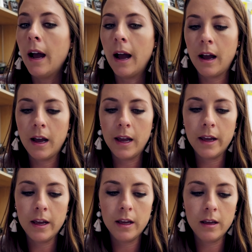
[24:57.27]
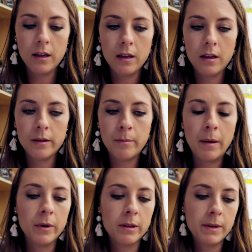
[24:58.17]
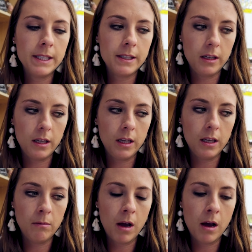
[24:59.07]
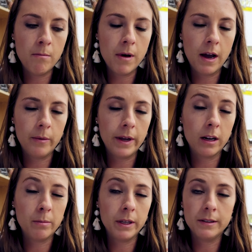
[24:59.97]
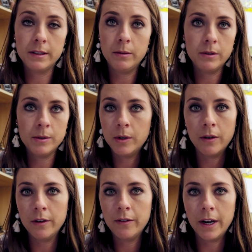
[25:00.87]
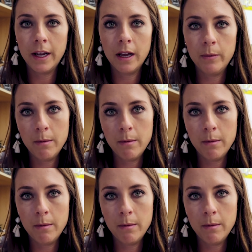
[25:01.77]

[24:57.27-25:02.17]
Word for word: I met with my team about, we had our PLC, which we do every Friday, and